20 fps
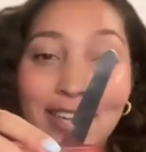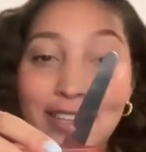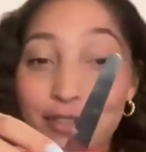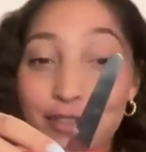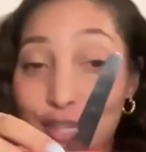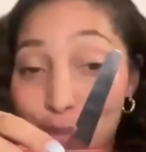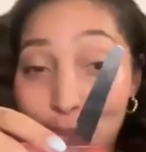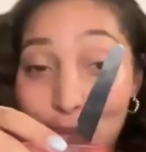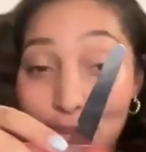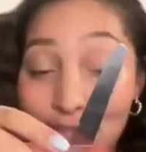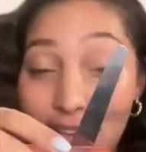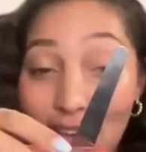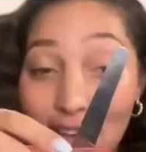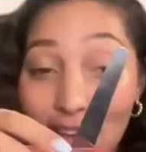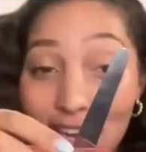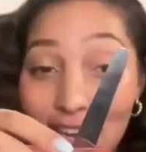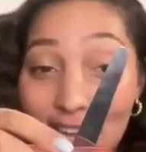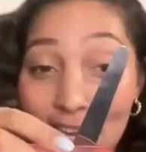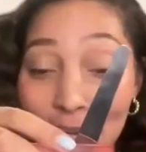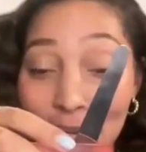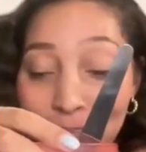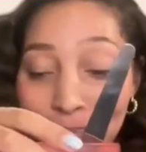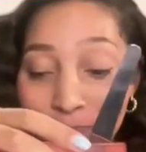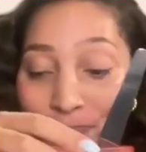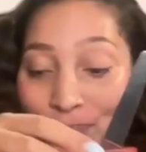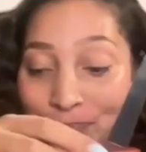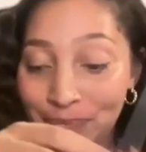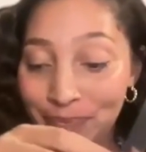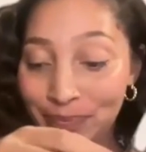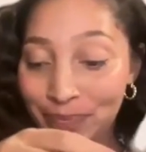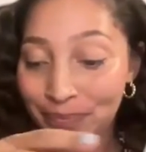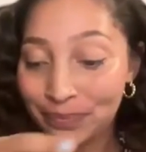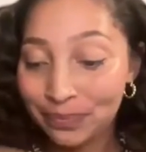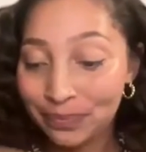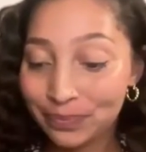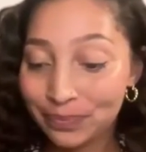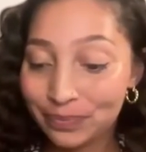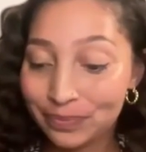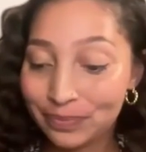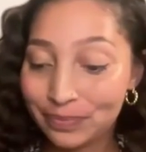Just put that in,
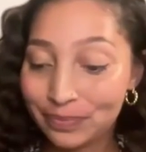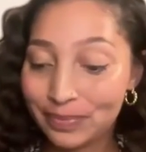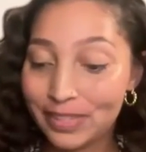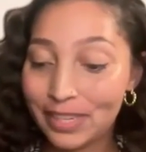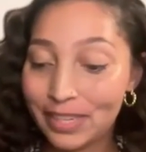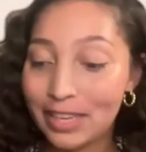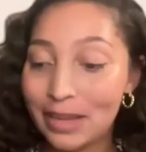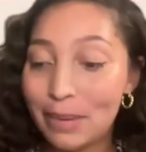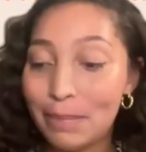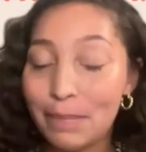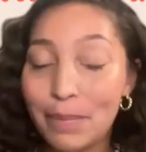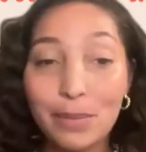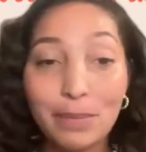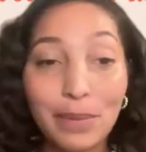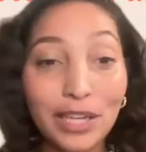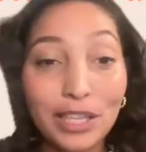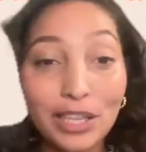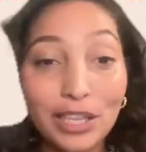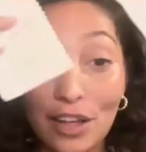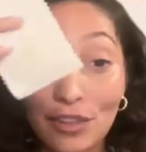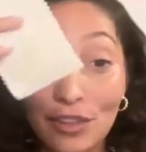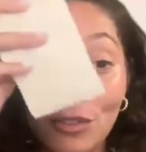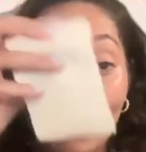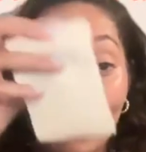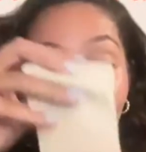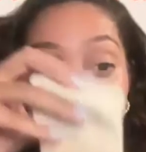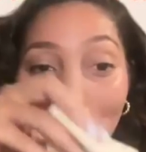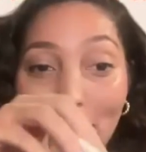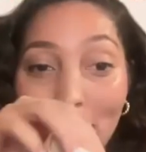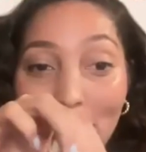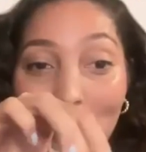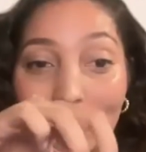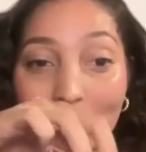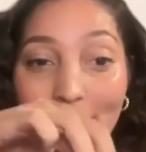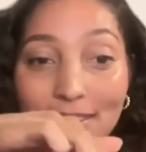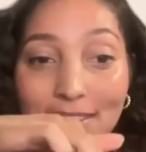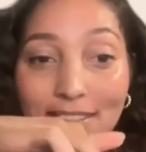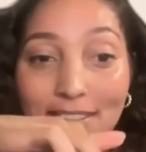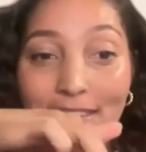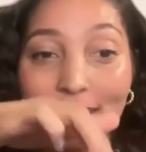put my cloth strip
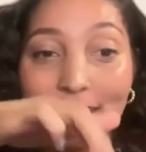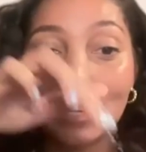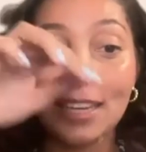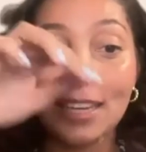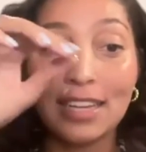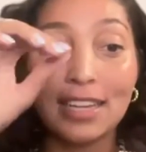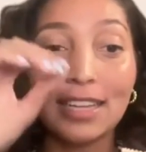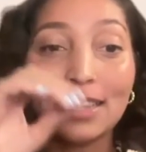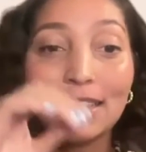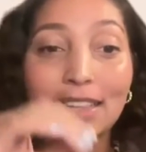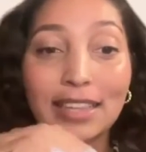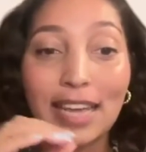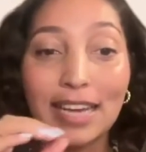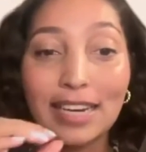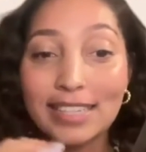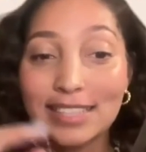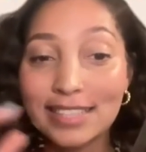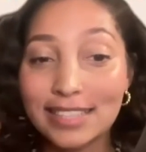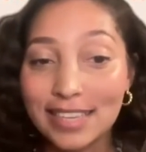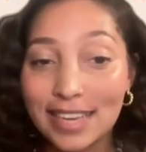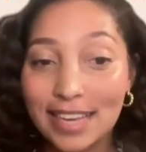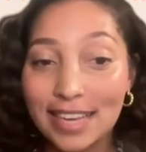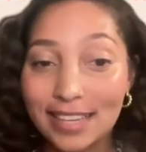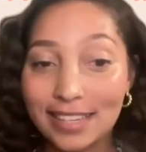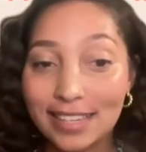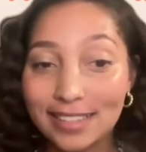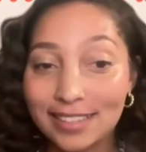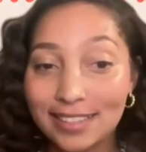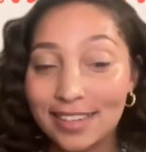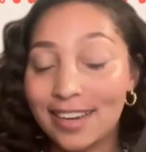in, let it sit,